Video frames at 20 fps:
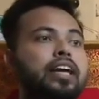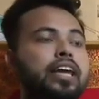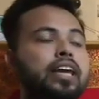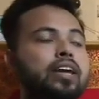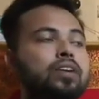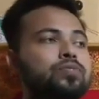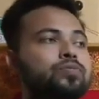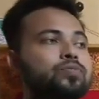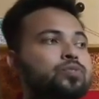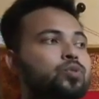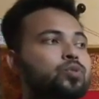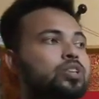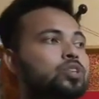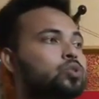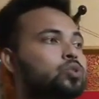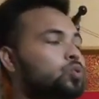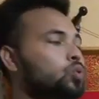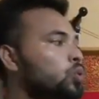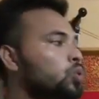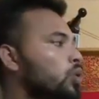If we
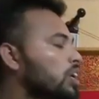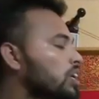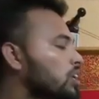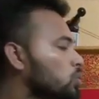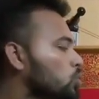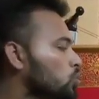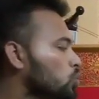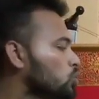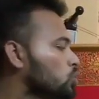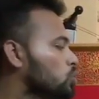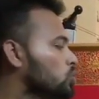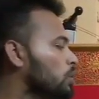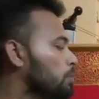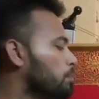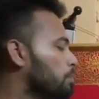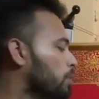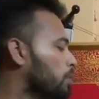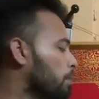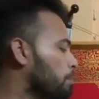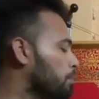should use the
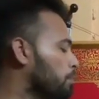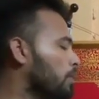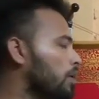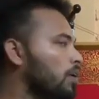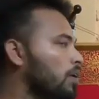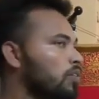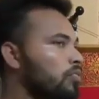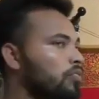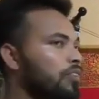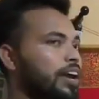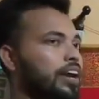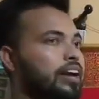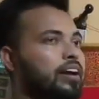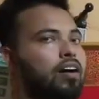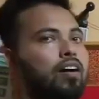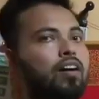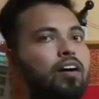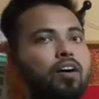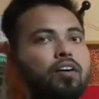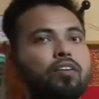proper way
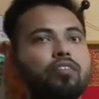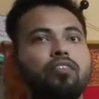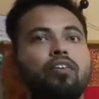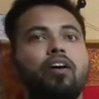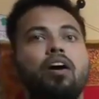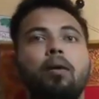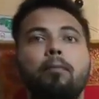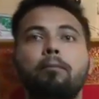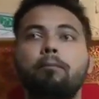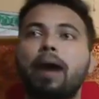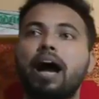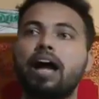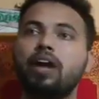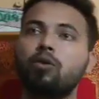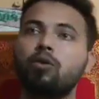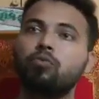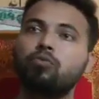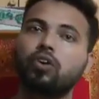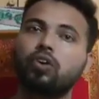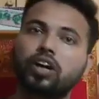of
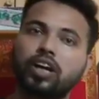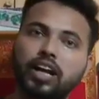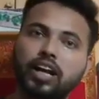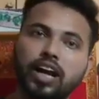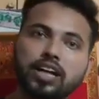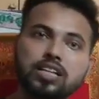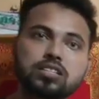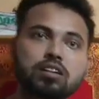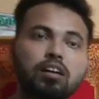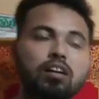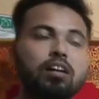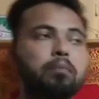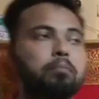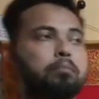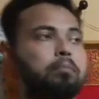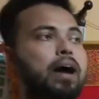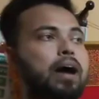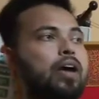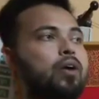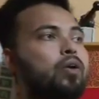biofertilizer,
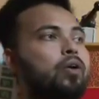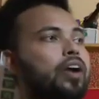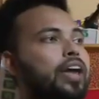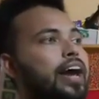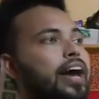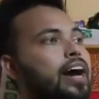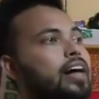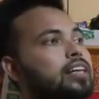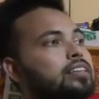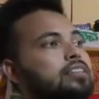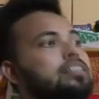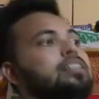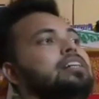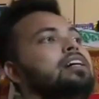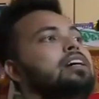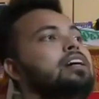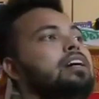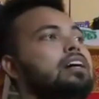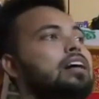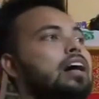biogas
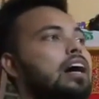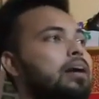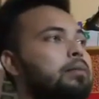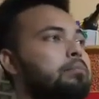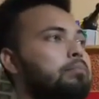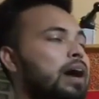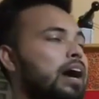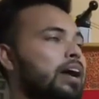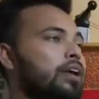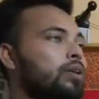and